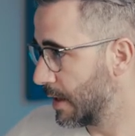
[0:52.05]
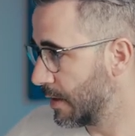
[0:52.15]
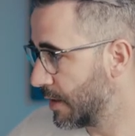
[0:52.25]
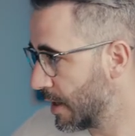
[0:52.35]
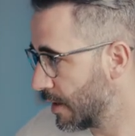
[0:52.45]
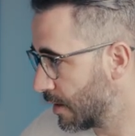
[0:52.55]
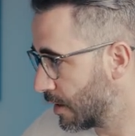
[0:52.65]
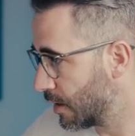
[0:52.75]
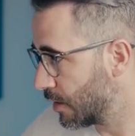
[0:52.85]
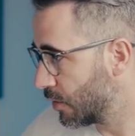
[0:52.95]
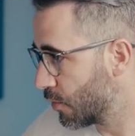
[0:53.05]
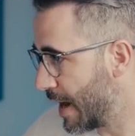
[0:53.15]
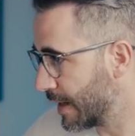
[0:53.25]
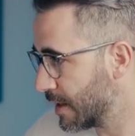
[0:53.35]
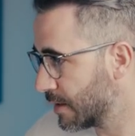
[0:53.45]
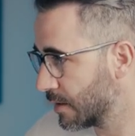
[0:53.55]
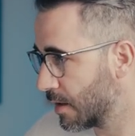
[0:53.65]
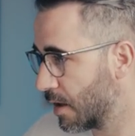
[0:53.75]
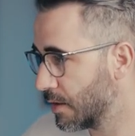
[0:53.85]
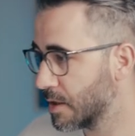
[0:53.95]
and then drag it
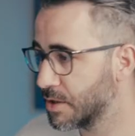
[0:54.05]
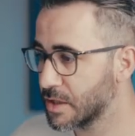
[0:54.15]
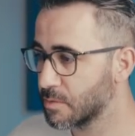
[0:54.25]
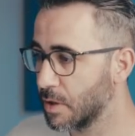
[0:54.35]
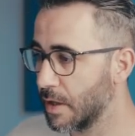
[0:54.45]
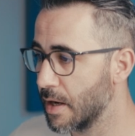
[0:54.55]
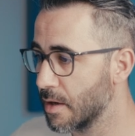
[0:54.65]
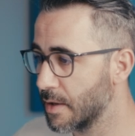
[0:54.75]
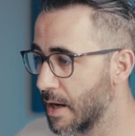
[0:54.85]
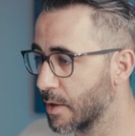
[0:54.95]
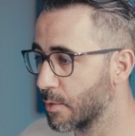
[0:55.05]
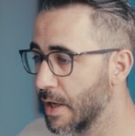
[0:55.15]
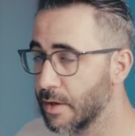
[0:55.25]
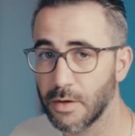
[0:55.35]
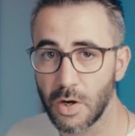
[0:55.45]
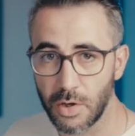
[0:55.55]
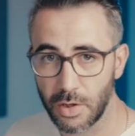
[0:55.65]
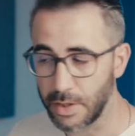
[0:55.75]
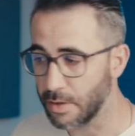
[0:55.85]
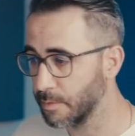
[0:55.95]
on the adjustment layer that I created
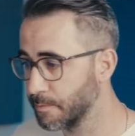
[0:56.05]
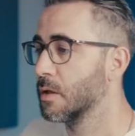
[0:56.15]
earlier.